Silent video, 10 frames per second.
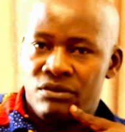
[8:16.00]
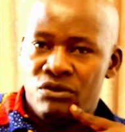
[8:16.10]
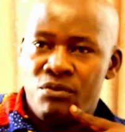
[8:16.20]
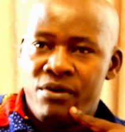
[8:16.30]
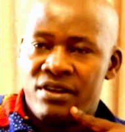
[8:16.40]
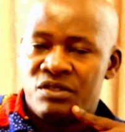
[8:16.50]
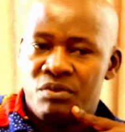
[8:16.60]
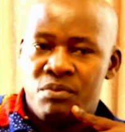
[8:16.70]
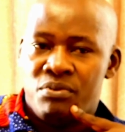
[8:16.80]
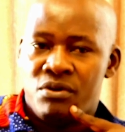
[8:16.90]
Numerous
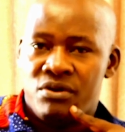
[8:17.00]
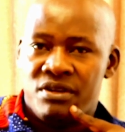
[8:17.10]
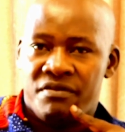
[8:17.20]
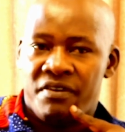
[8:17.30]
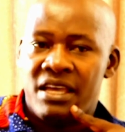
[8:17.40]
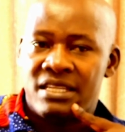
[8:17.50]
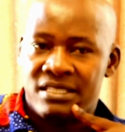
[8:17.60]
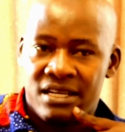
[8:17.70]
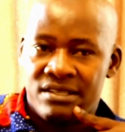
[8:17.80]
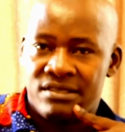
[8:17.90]
people define
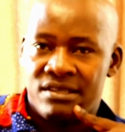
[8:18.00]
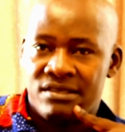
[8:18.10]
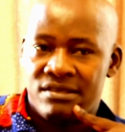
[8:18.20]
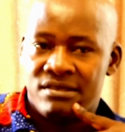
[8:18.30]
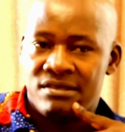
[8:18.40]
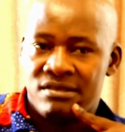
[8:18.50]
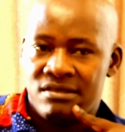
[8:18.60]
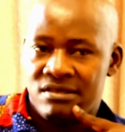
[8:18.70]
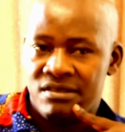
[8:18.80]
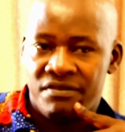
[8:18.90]
success
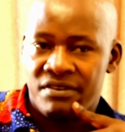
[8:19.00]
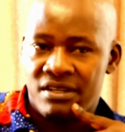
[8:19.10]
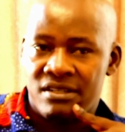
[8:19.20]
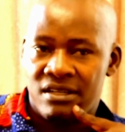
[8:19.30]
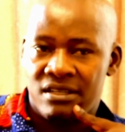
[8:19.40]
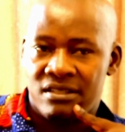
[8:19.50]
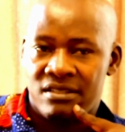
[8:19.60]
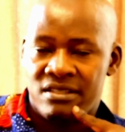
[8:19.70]
differently.